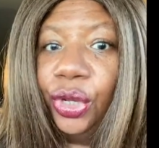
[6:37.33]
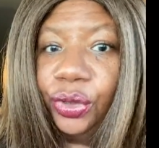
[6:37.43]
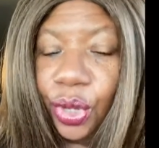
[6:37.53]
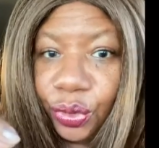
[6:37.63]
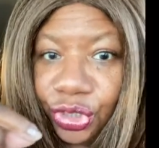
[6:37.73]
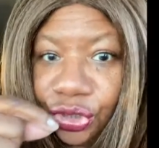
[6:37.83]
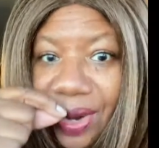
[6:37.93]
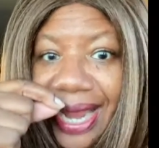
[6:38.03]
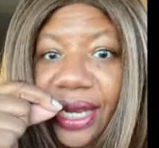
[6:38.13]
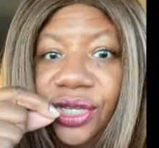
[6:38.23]
go
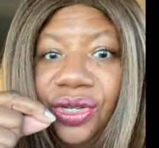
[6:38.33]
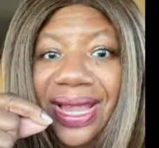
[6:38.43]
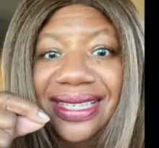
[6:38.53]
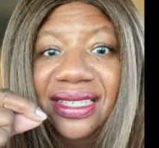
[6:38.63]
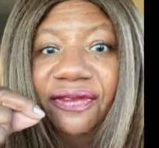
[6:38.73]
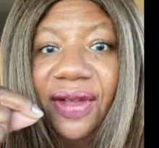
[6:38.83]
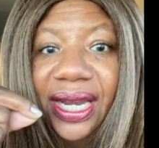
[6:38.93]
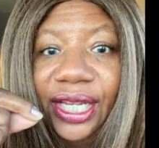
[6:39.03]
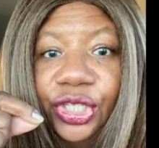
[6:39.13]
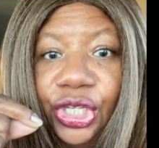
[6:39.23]
straight into
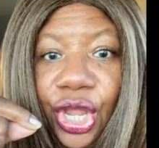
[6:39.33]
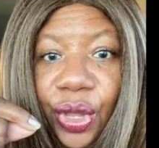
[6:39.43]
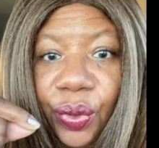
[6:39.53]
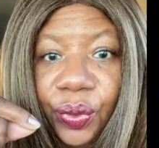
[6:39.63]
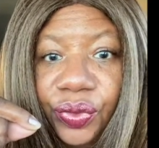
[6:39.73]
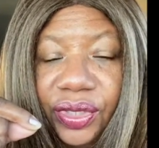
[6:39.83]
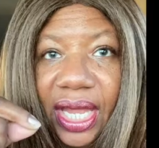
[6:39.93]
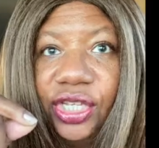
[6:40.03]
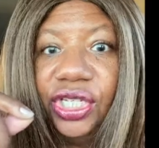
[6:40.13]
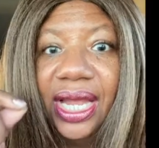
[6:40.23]
Estefania's nose
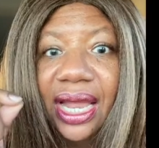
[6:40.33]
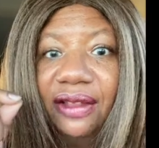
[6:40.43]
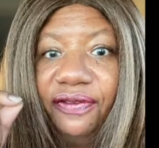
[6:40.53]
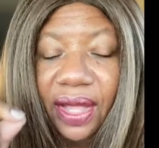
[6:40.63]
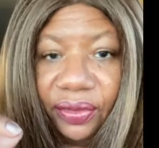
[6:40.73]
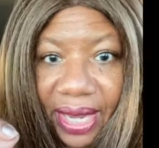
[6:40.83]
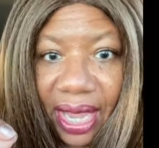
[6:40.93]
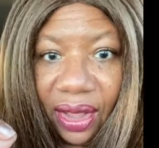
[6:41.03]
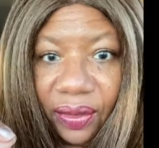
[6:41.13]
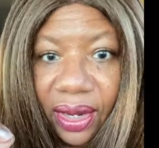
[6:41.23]
and she kind of fell
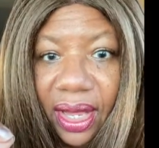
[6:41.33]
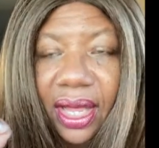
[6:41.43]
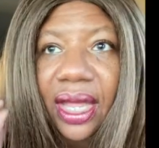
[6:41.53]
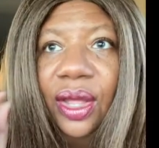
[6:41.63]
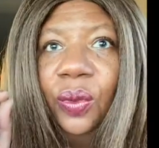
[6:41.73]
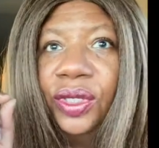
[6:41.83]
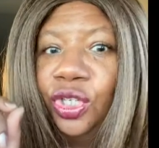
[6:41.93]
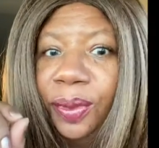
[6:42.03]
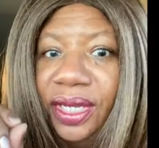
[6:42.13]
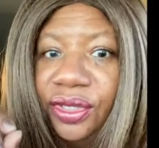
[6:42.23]
down, was a
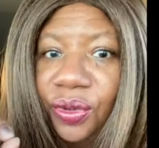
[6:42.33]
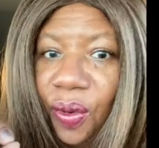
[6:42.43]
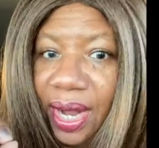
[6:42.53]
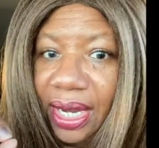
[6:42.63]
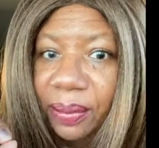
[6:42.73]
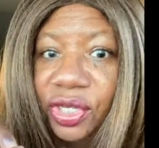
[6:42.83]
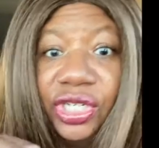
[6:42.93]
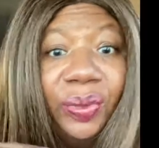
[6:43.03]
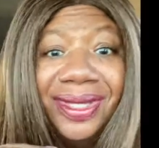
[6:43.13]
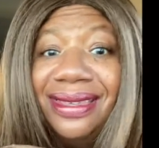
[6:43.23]
little bit disoriented, but she
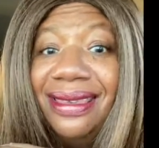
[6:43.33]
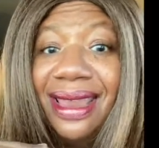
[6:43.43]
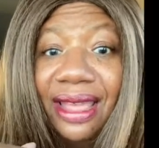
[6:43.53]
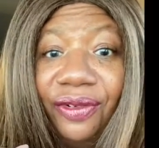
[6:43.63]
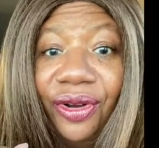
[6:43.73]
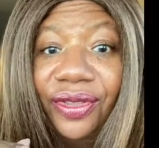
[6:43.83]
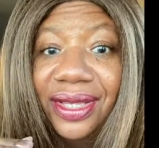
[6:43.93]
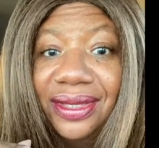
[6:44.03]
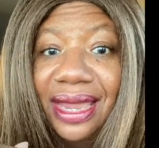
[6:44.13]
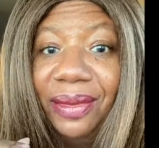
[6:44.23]
was never the
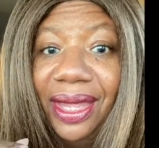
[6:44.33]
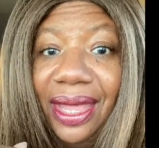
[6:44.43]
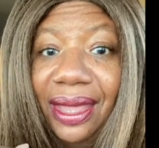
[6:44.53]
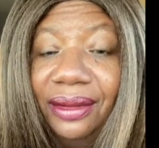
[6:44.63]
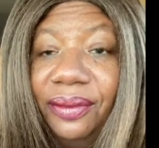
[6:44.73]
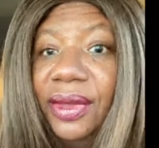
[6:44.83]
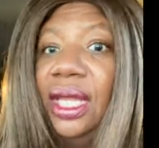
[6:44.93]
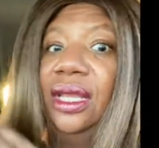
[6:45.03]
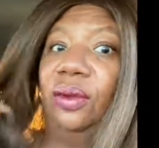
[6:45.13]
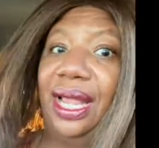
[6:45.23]
same again.
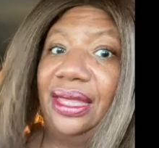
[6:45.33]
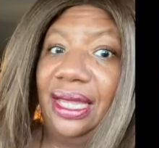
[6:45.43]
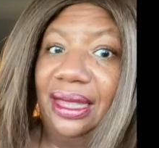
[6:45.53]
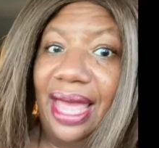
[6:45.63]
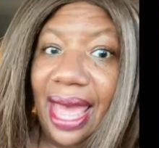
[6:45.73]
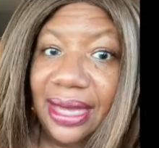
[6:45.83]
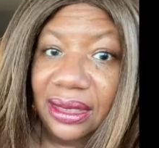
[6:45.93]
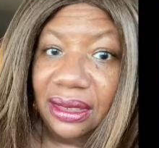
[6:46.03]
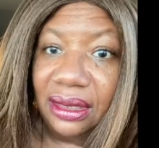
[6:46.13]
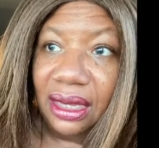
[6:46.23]
Now, when I think of that,
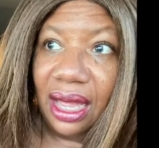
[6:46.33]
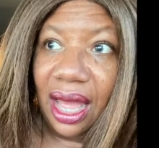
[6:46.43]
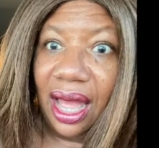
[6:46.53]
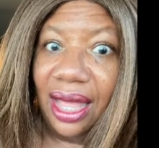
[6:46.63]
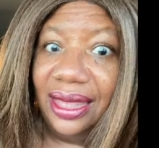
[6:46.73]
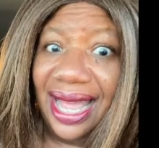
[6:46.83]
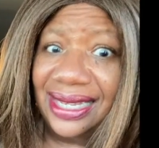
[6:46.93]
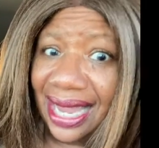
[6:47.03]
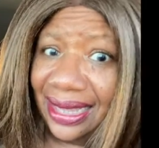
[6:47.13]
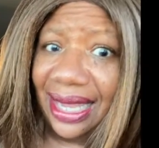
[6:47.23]
that
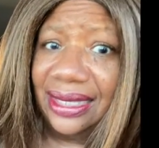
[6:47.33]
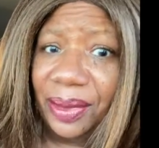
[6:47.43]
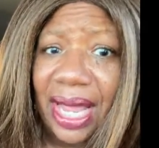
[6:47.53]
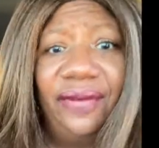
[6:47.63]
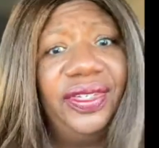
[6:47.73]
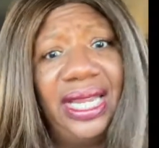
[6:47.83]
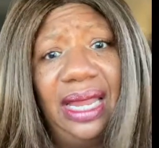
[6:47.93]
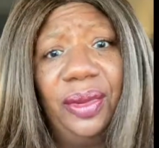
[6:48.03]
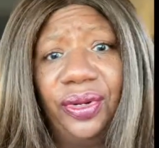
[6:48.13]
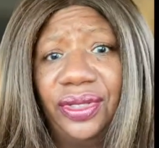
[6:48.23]
I think some kind of
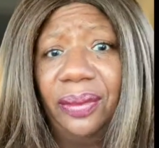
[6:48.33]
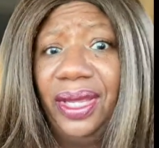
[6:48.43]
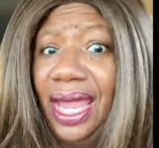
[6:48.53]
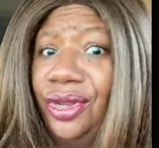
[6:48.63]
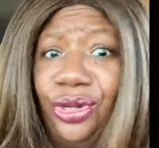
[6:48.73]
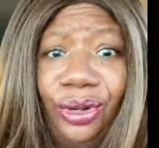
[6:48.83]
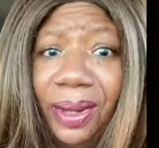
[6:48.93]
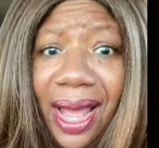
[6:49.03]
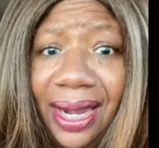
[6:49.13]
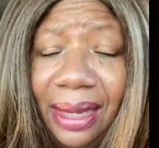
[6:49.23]
demon or something entered her
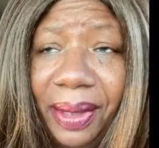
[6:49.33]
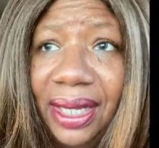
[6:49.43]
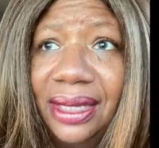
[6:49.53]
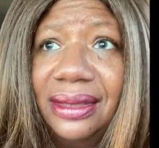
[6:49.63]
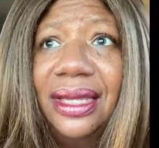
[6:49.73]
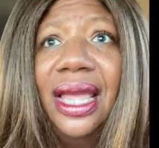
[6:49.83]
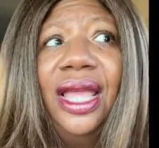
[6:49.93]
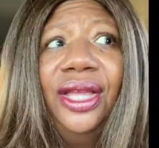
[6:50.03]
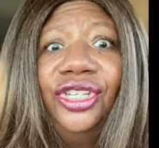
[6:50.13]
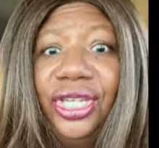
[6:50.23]
body because
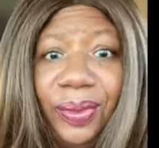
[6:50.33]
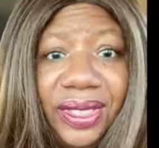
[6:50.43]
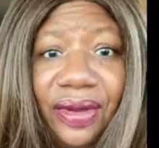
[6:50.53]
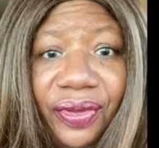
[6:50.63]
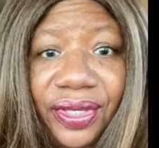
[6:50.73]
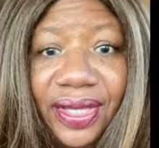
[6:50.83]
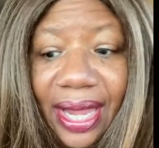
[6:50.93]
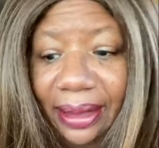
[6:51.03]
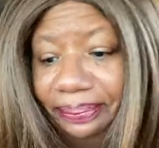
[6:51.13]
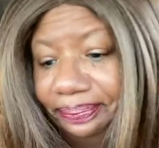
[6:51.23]
she was never the same.